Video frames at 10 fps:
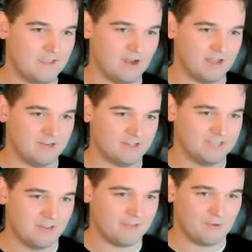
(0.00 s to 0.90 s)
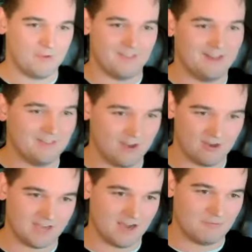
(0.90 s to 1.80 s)
and just kind of throwing that in there
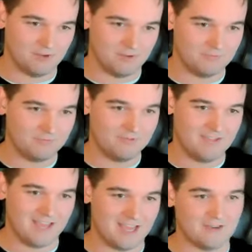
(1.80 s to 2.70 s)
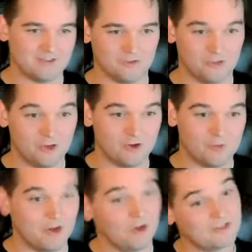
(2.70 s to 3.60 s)
on top of, hey, here's your logo.
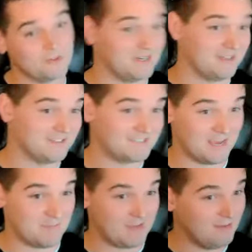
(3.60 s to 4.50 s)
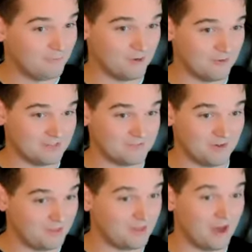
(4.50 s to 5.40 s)
But also we did this campaign for you that's
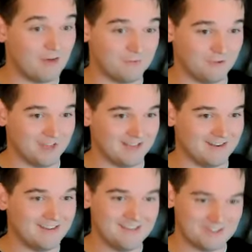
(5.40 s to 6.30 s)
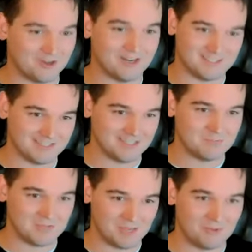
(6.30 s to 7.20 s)
very thoughtful and targeted to these
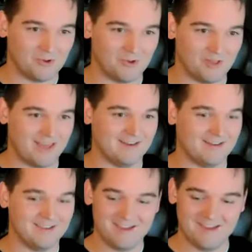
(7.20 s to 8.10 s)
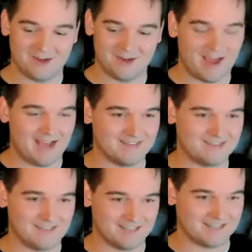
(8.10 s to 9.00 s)
people and
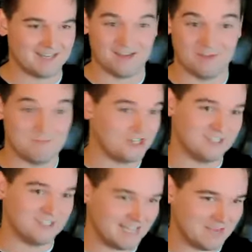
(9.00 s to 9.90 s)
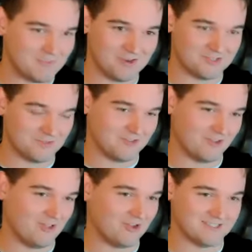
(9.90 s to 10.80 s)
has things like a mission statement or something
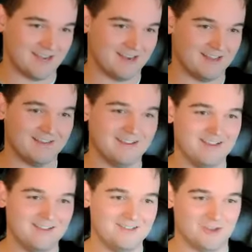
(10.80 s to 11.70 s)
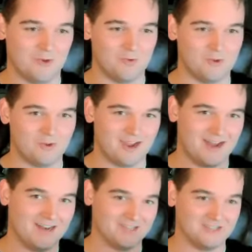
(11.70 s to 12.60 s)
alongside it. So we were
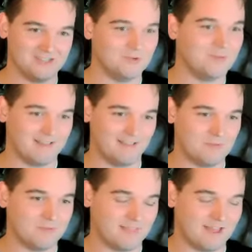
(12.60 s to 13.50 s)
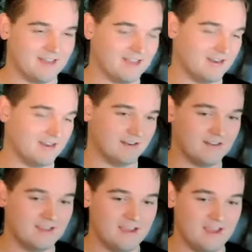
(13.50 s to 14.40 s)
kind of just doing that and lumping that in,
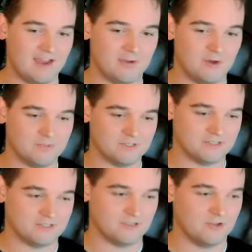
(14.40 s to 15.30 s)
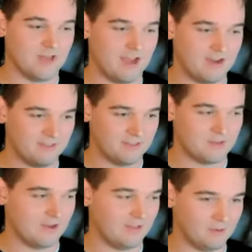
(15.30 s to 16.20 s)
and you helped us to slow down and think
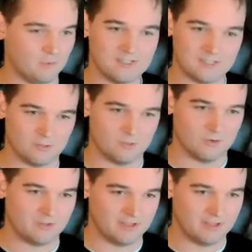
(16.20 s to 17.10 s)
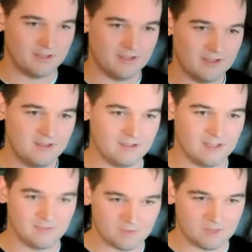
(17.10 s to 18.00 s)
about, like, what is it that we're really
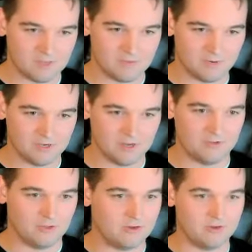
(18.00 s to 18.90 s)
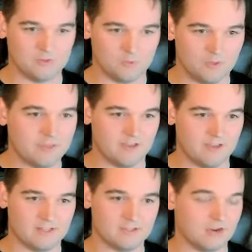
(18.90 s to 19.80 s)
giving people? The logo is one thing and
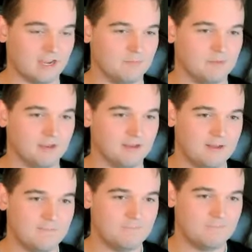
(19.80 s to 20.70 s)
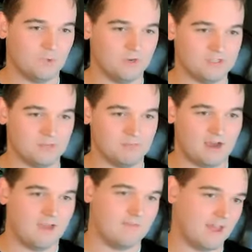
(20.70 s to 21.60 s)
that's great, but what is it
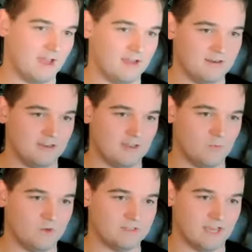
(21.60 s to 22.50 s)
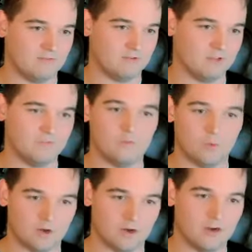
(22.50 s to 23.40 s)
behind that, and what is that really
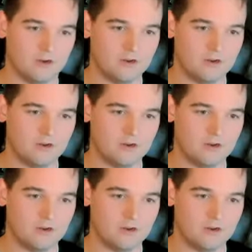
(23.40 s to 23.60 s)
for?